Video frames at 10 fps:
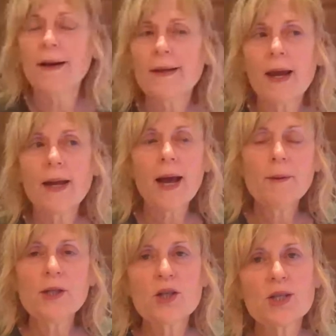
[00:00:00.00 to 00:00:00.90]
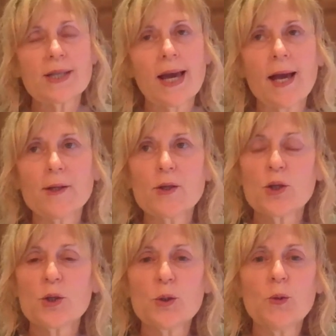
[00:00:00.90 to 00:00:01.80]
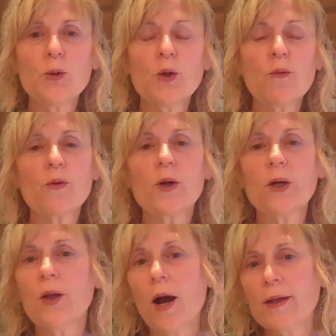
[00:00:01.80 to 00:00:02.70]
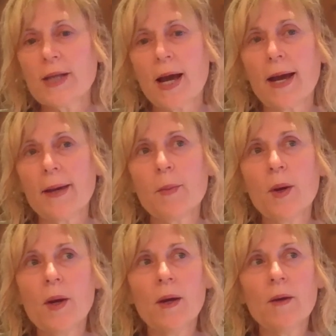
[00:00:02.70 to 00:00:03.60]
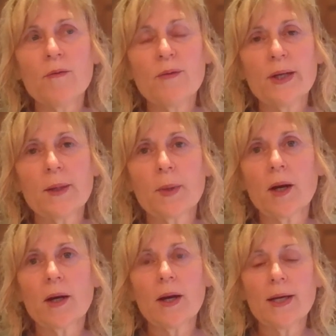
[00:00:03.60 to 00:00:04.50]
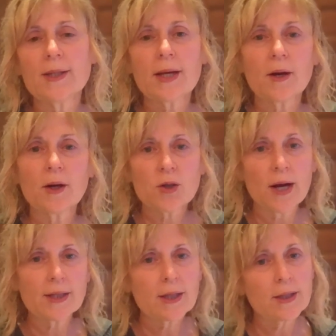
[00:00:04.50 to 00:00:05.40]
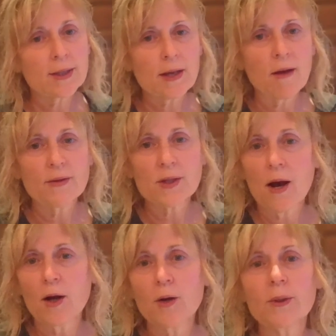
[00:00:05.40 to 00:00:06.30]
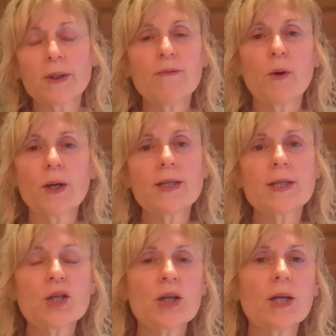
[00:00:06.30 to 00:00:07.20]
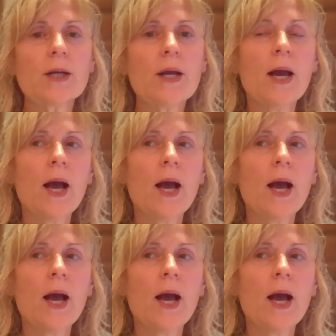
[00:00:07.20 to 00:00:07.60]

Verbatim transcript: And, and I would just add to, you know, for a long time, Feeding America has characterized itself as a hunger relief organization.